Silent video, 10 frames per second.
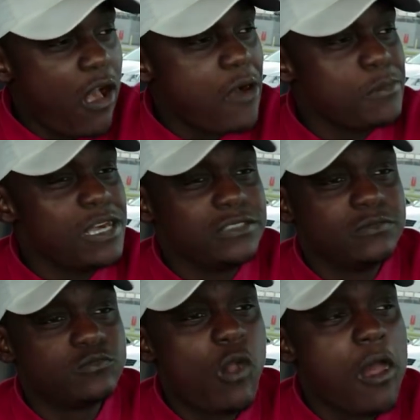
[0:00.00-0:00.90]
Oh
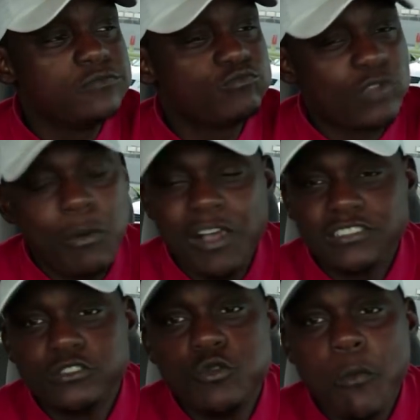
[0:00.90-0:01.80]
man. I
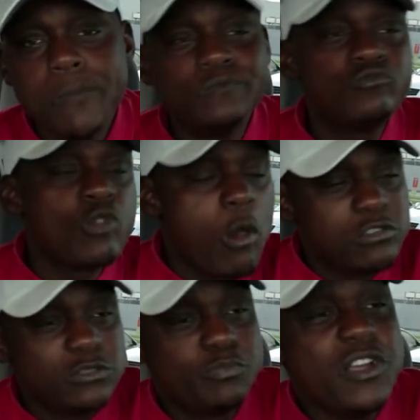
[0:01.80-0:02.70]
watch Snoop
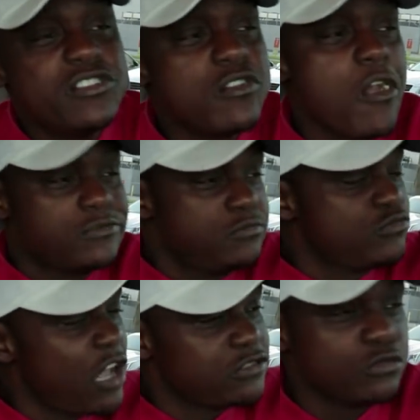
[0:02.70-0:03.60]
with his pizza.
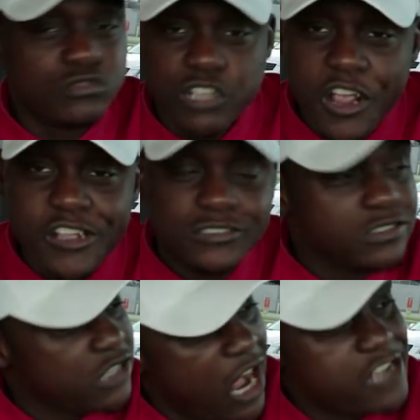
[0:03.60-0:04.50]
Mm, nacho cheese.
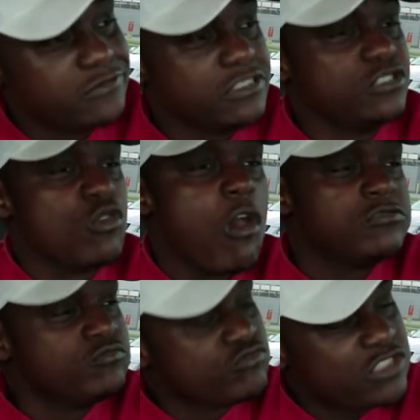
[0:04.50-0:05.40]
Mm,
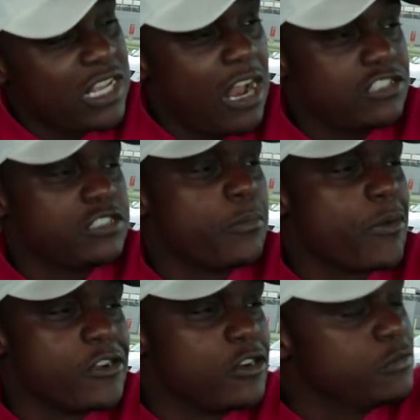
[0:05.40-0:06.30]
mm. Shout out to the
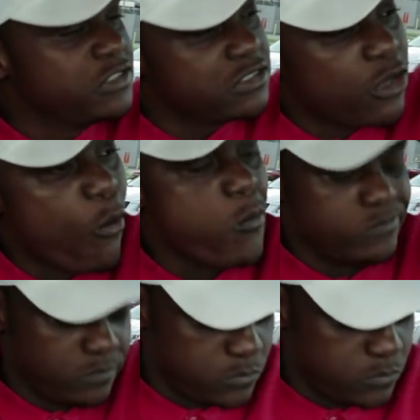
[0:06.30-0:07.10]
big homie Snoop.